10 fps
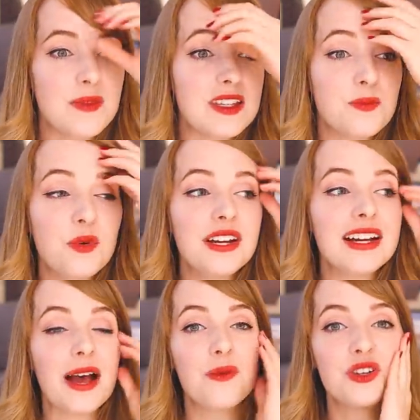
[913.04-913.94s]
This
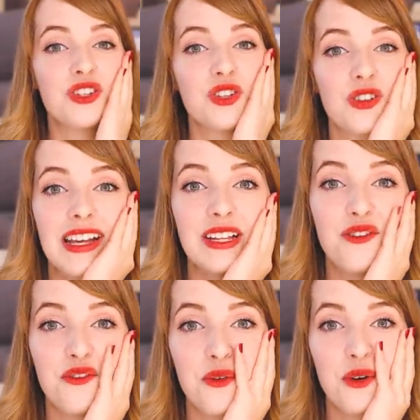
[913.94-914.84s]
morning I watched the trailer
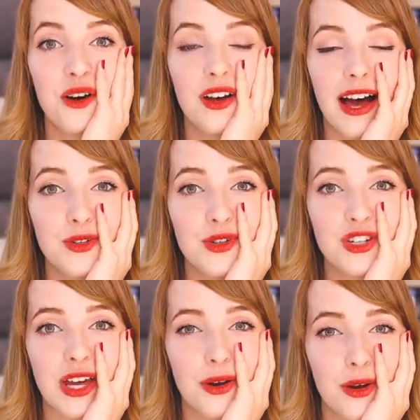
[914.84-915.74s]
for the new
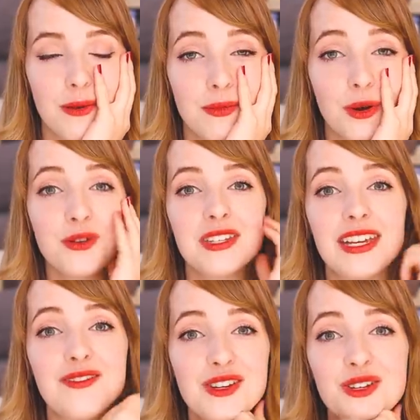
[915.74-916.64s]
Shadow and Bone
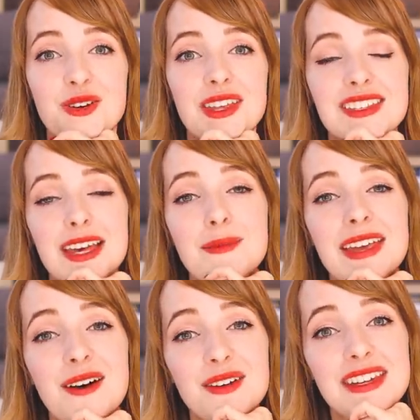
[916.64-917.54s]
TV show that's
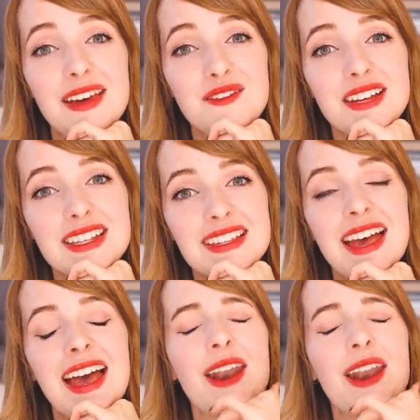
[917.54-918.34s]
coming out on Netflix,